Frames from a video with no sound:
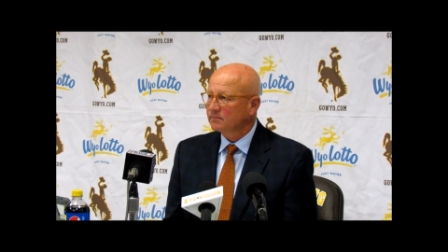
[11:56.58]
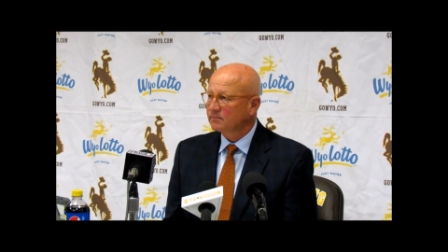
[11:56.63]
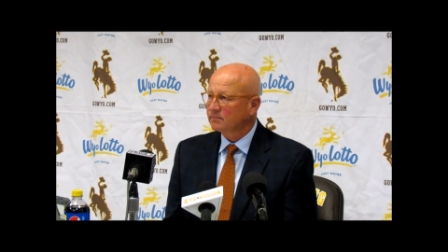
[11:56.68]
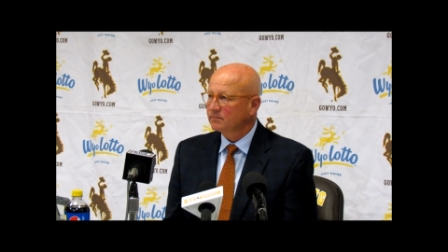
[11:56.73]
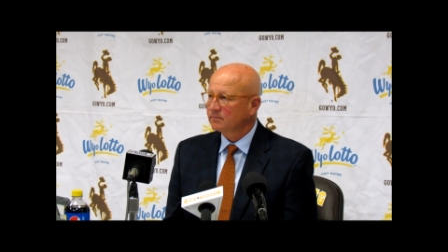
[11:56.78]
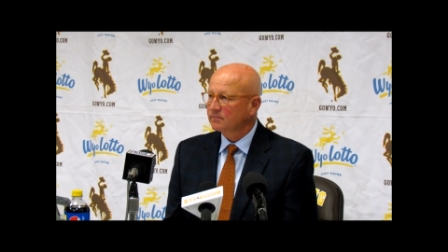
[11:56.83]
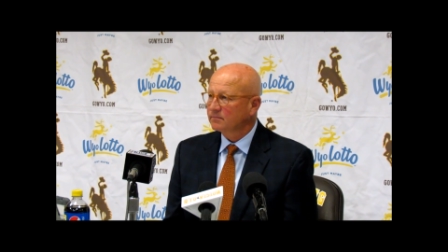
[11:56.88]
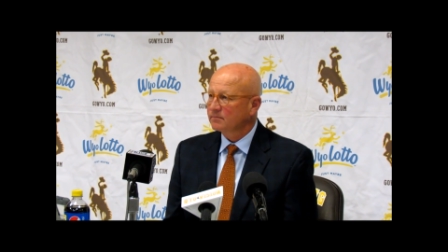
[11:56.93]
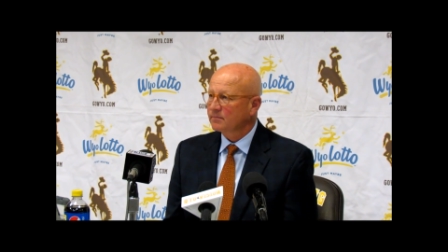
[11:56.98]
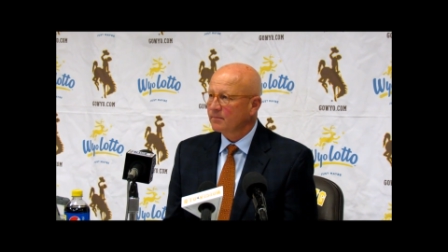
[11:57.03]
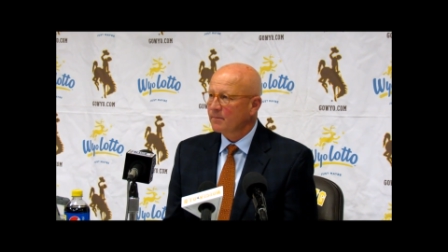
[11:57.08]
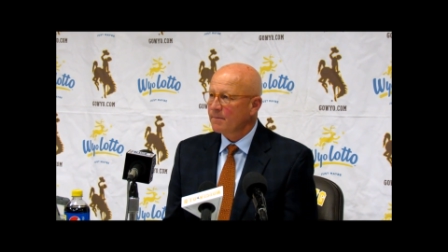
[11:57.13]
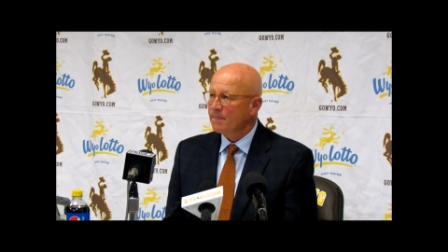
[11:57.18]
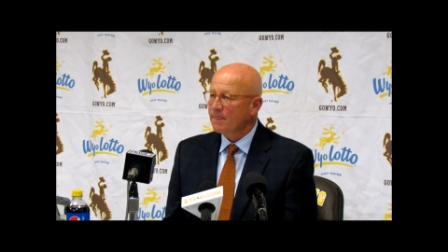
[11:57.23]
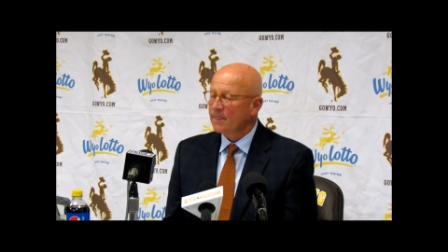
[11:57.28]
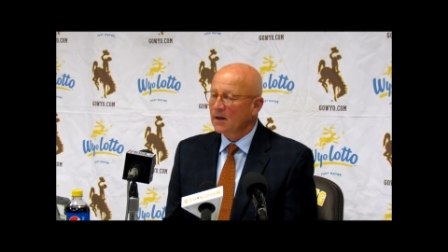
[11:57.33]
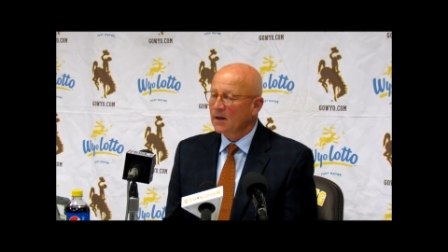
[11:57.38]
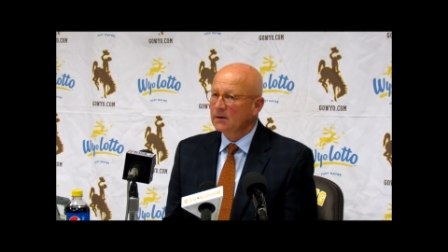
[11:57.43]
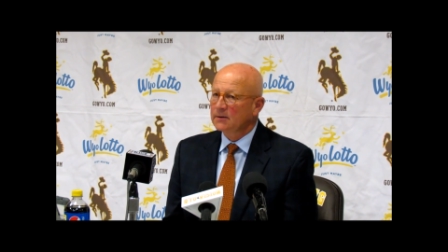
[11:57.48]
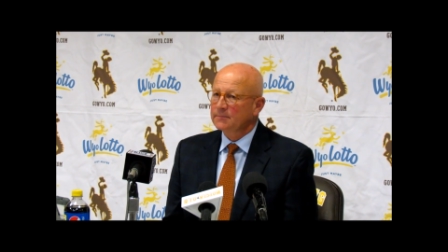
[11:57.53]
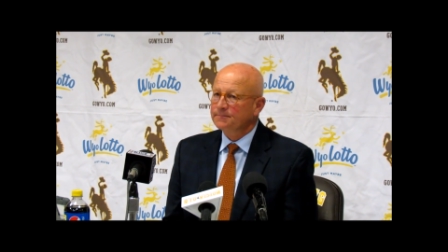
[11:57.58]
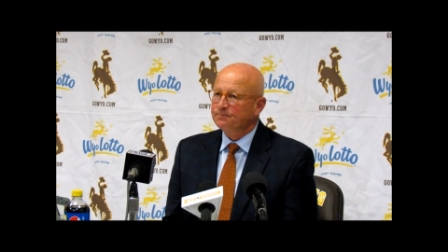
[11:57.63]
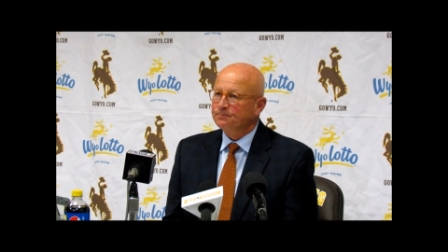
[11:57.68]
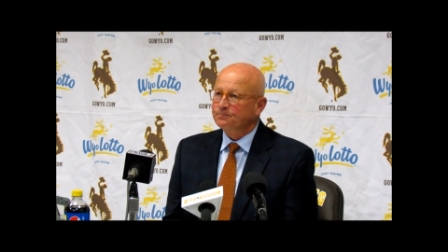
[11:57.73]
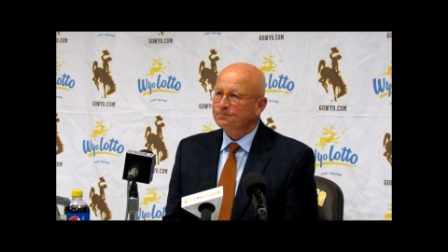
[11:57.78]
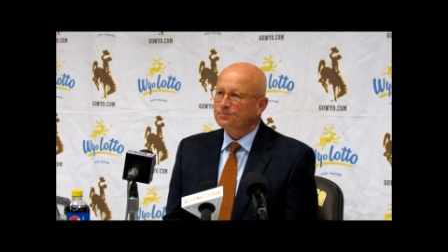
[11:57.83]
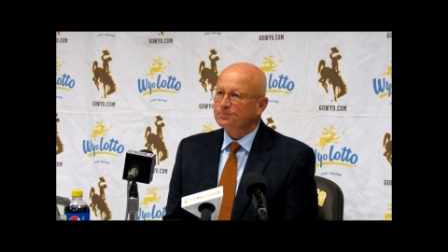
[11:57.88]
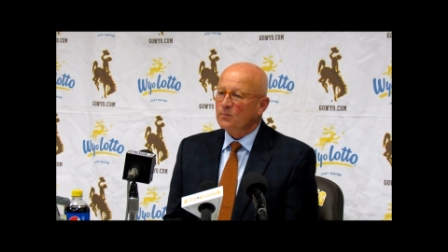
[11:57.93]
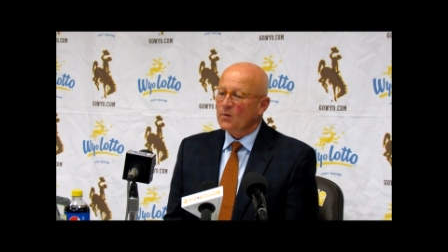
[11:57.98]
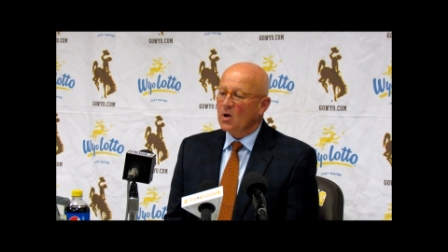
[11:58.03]
evaluation day-to-day
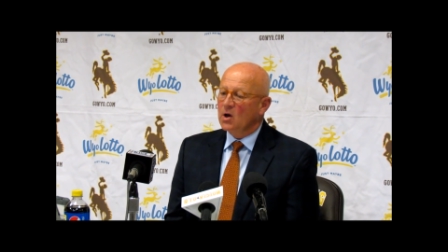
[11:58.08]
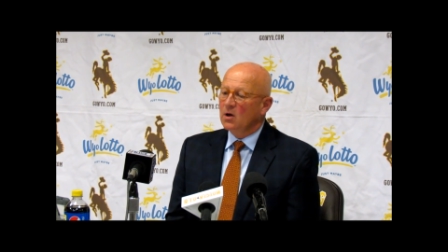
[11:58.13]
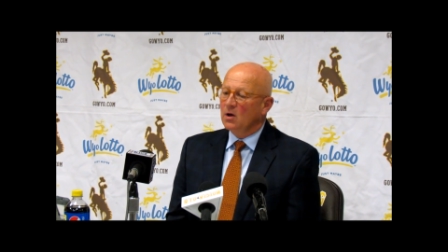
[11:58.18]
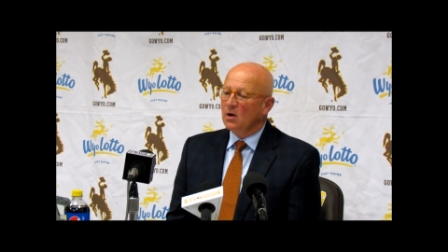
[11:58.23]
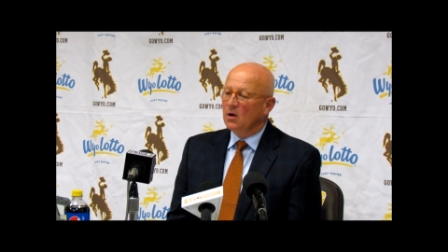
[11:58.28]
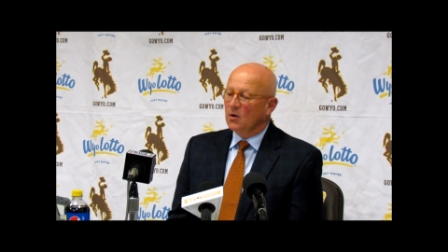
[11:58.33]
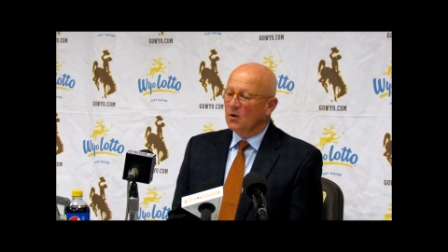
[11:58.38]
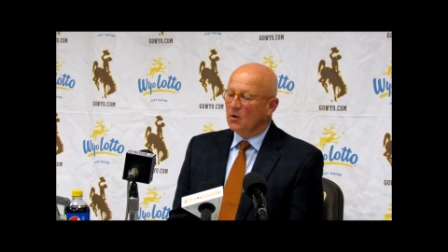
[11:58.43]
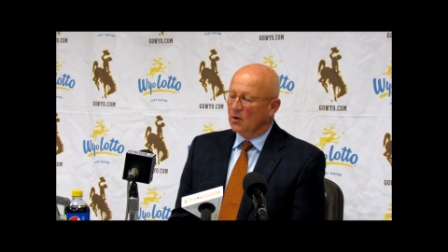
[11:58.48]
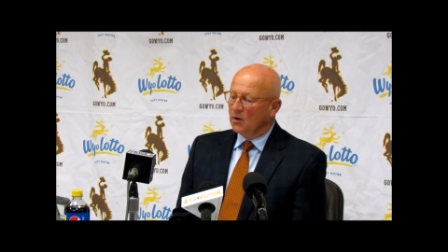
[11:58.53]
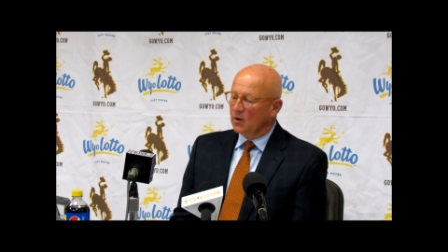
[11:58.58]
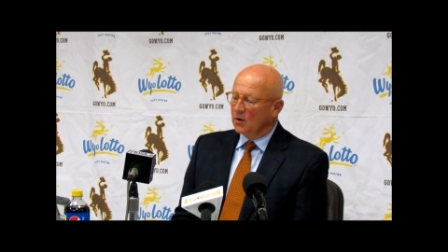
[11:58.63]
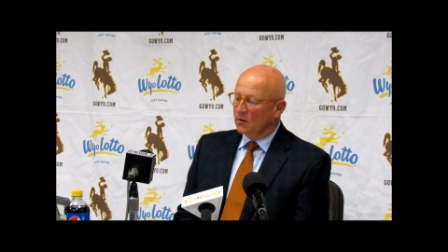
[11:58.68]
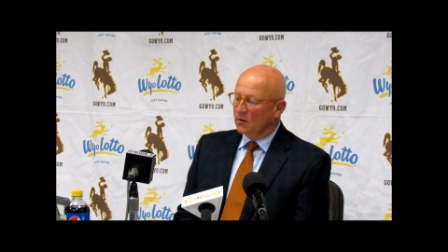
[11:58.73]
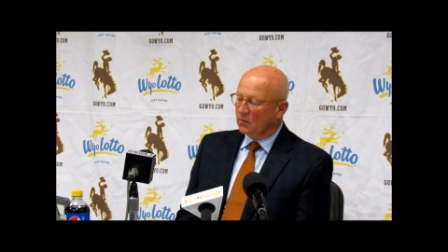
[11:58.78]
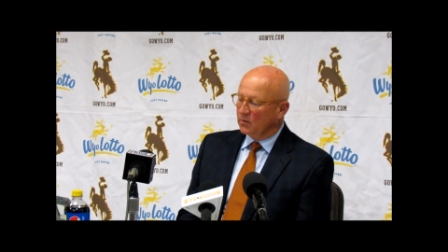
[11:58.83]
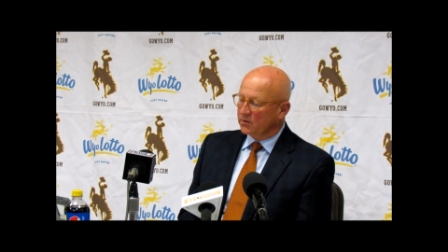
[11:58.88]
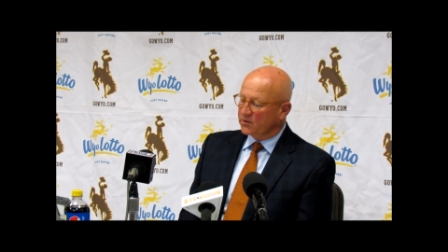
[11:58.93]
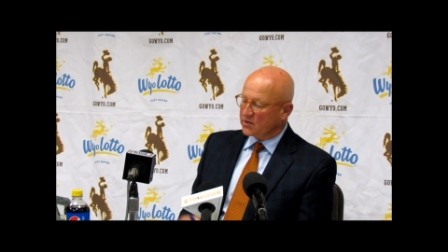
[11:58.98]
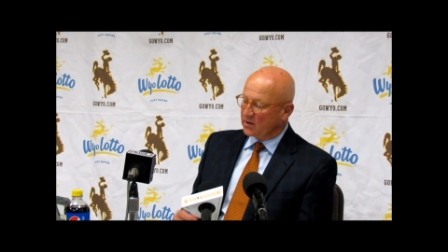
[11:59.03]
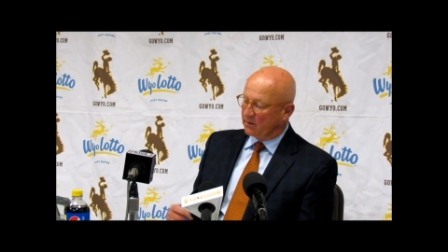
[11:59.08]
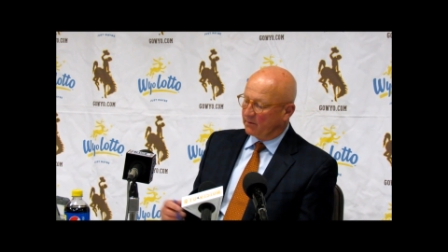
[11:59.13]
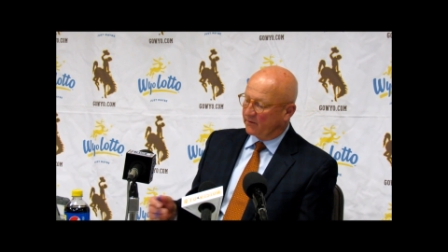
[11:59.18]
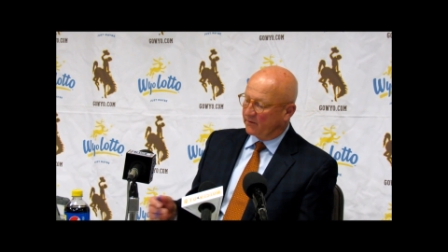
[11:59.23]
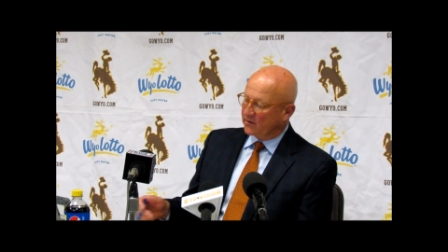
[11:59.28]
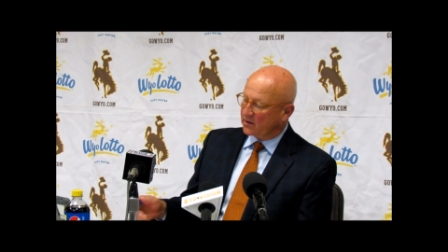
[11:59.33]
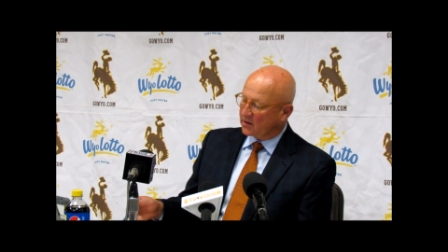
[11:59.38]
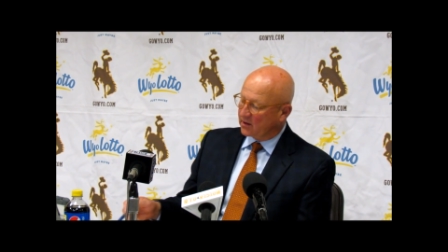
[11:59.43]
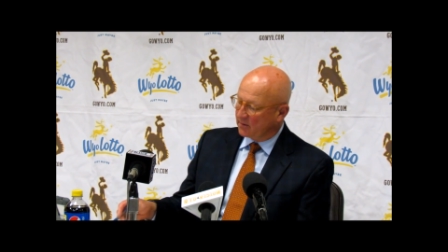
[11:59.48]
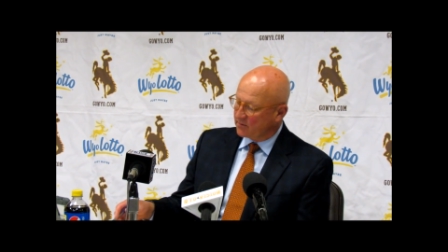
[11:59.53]
with practice? Well, some
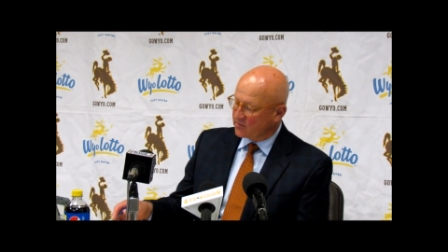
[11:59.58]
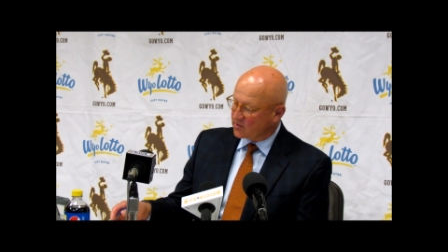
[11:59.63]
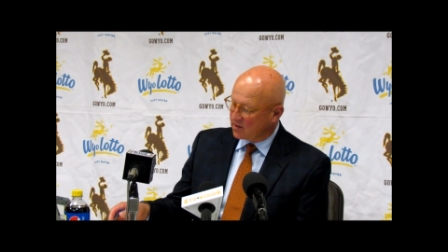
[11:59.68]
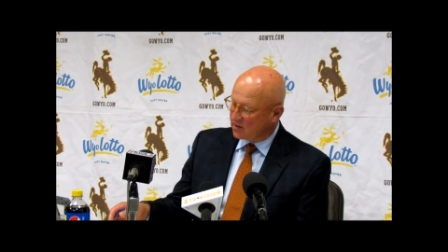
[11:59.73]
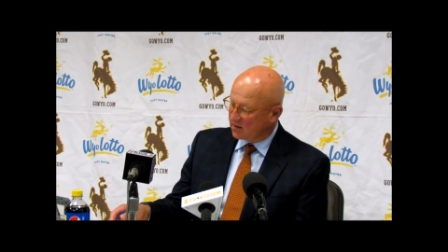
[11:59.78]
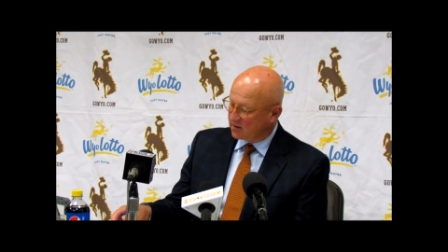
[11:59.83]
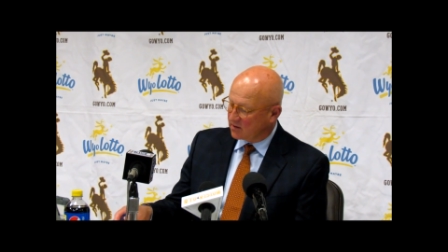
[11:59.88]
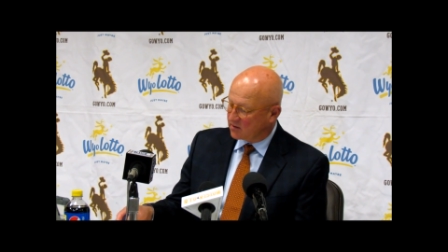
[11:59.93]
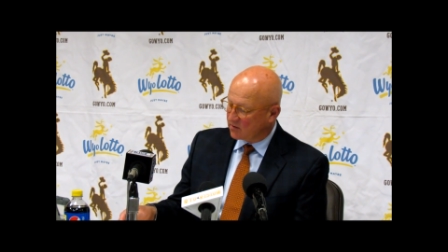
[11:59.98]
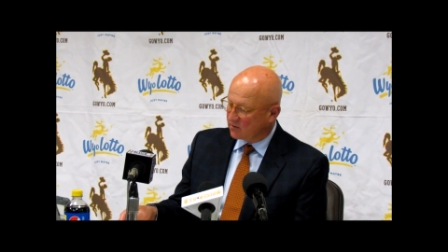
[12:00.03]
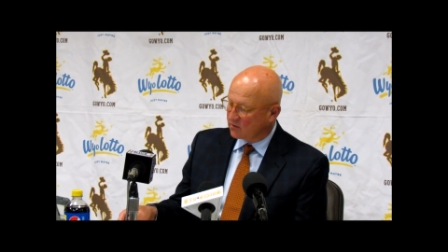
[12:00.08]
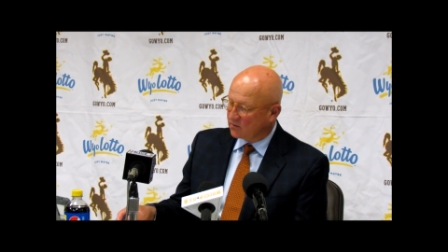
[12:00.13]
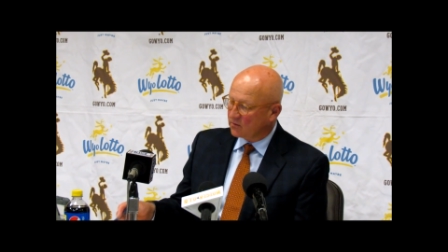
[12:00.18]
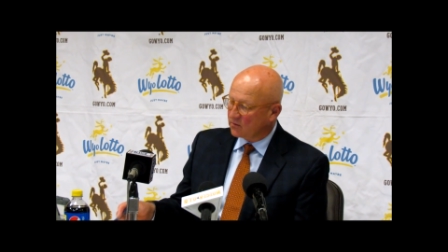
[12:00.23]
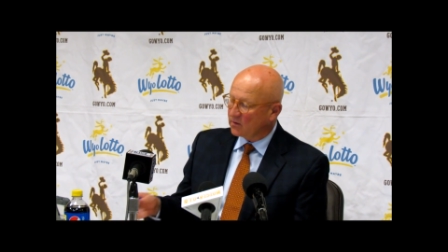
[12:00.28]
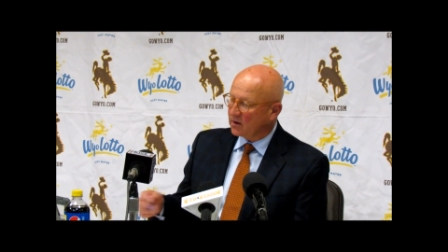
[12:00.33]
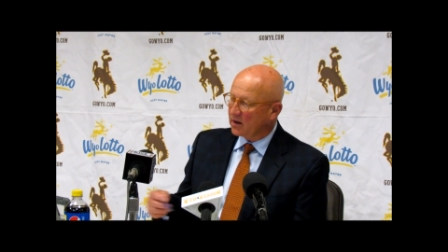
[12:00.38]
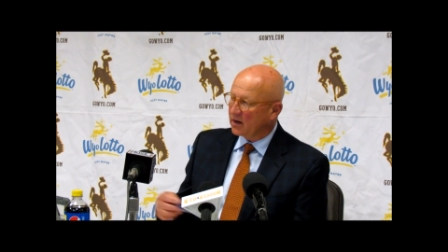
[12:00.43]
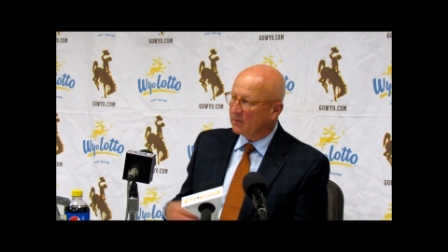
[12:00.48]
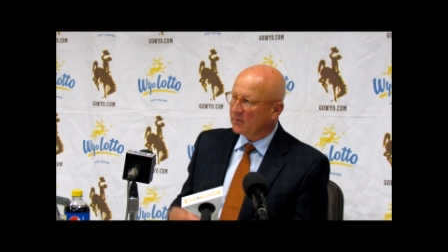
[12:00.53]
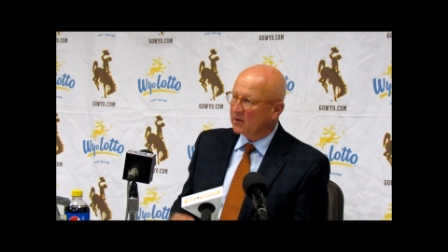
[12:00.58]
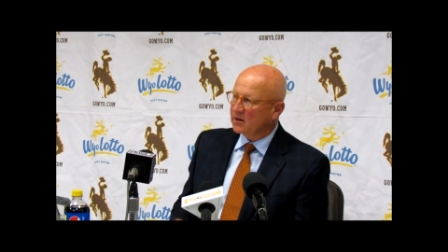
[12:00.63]
of it comes into how